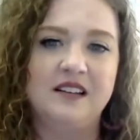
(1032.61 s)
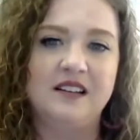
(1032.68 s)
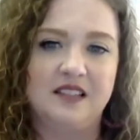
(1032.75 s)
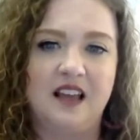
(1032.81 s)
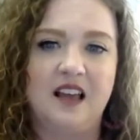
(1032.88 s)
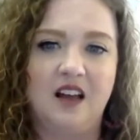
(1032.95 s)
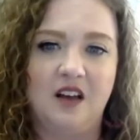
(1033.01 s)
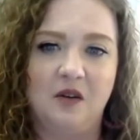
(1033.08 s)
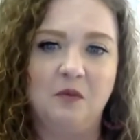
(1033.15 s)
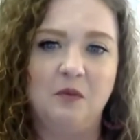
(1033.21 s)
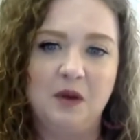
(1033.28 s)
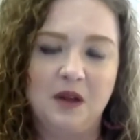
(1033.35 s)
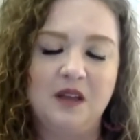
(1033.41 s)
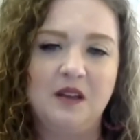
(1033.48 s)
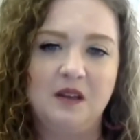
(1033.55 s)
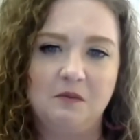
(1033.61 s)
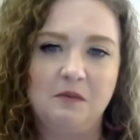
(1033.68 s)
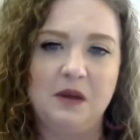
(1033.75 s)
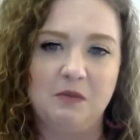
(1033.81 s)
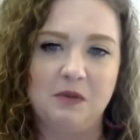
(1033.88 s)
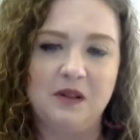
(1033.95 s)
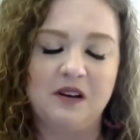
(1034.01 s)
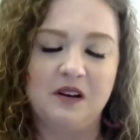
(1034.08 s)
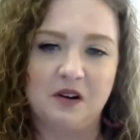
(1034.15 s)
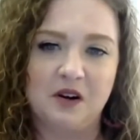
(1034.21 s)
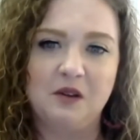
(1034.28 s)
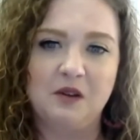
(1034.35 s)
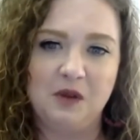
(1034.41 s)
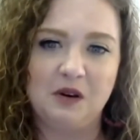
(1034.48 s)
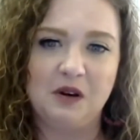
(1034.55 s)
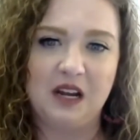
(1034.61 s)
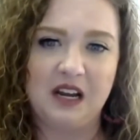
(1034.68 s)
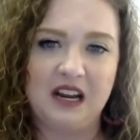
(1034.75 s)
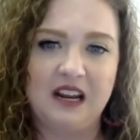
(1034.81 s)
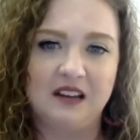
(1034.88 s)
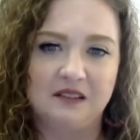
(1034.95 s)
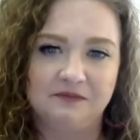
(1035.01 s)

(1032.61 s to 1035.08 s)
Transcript: to help people in our community.